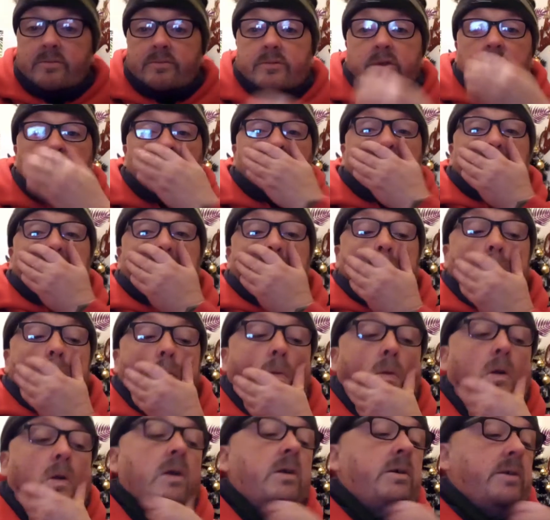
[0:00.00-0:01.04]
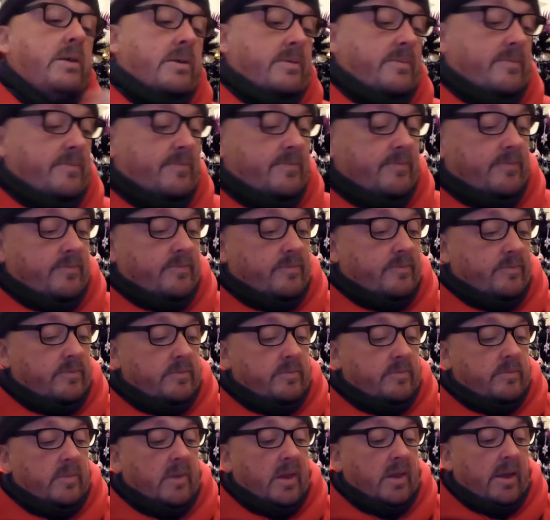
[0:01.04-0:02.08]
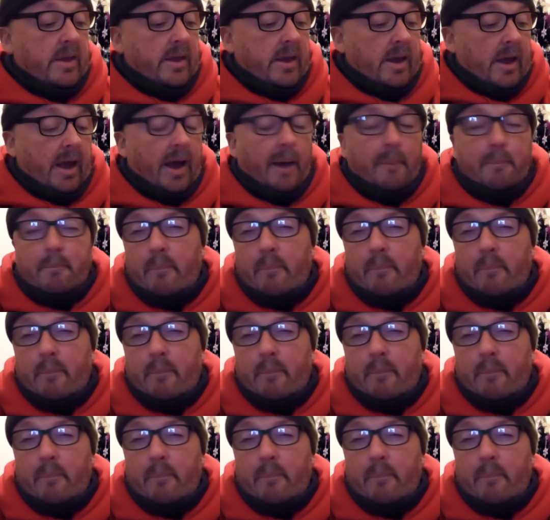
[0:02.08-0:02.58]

Don't know. Um, I